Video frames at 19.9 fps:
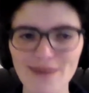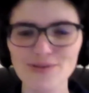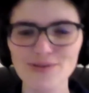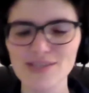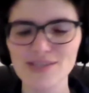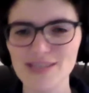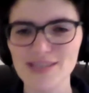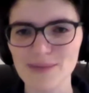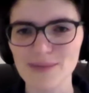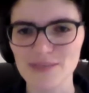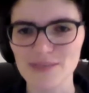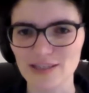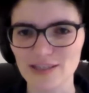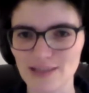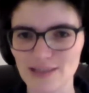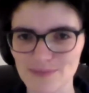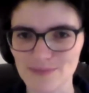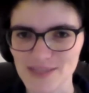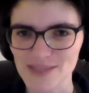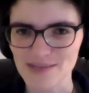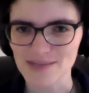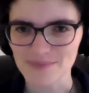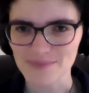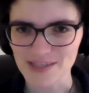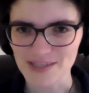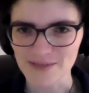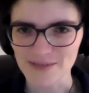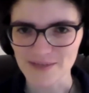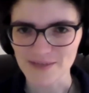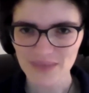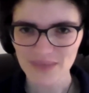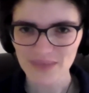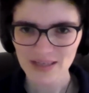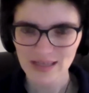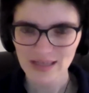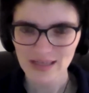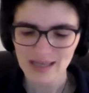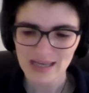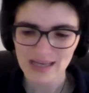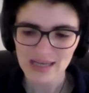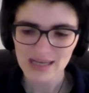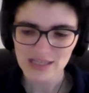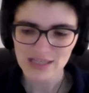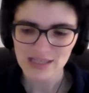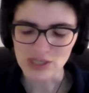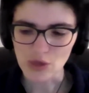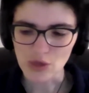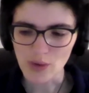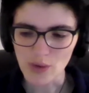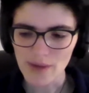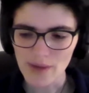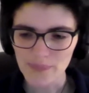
steps in an MCMC. So